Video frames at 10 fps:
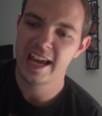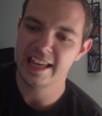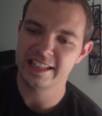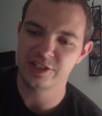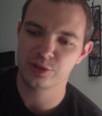
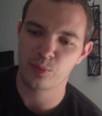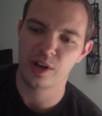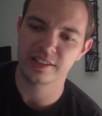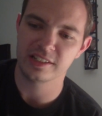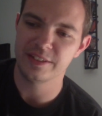And they just
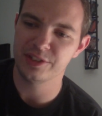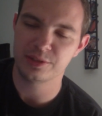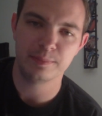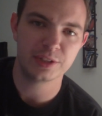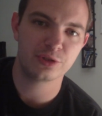wanted to leave
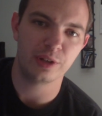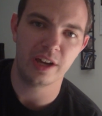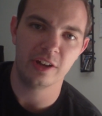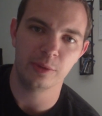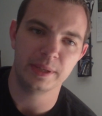this mystery
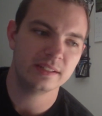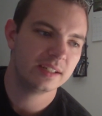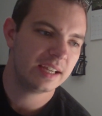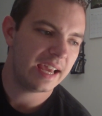element.